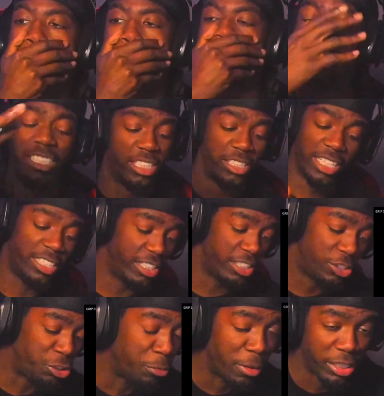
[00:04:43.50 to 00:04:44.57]
This is this
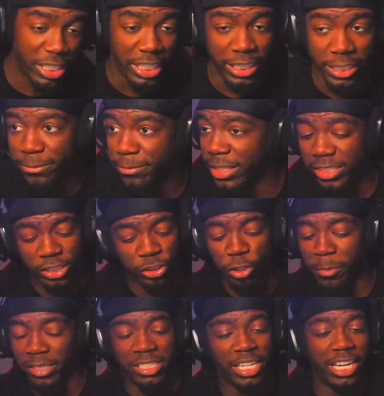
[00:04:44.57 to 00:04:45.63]
is too much heat. This is too
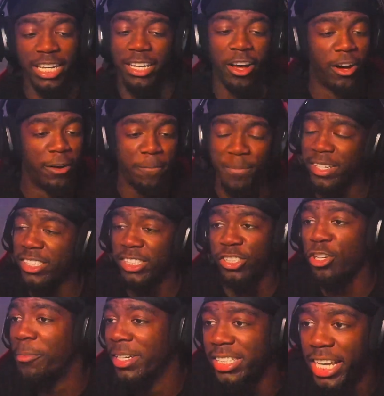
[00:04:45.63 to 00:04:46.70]
much heat, y'all. This is
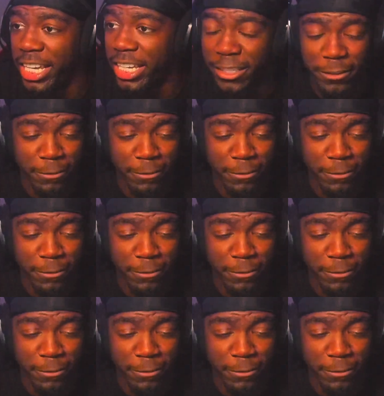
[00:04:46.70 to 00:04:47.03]
too much heat.